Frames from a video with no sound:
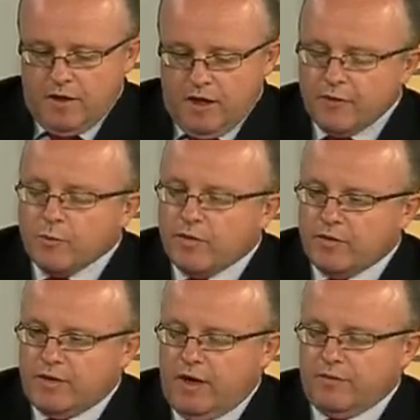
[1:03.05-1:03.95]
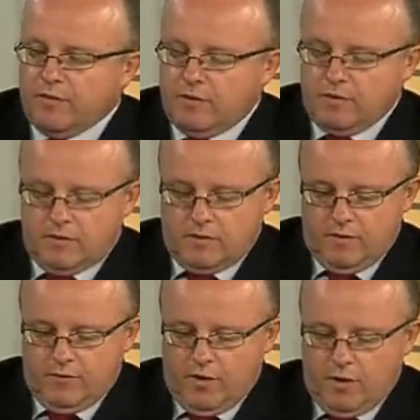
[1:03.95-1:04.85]
even with a tough
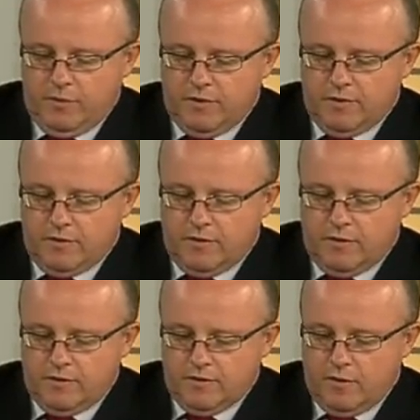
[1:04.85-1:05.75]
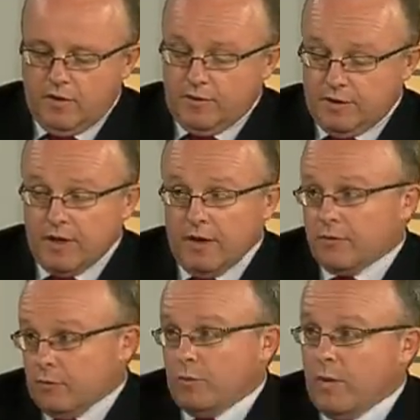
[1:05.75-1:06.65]
environment, and the dollar is tough
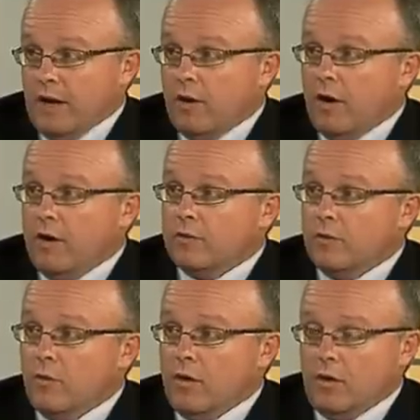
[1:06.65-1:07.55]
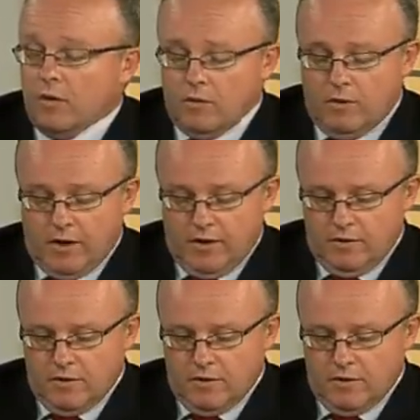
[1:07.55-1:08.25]
and will remain higher for a lot longer,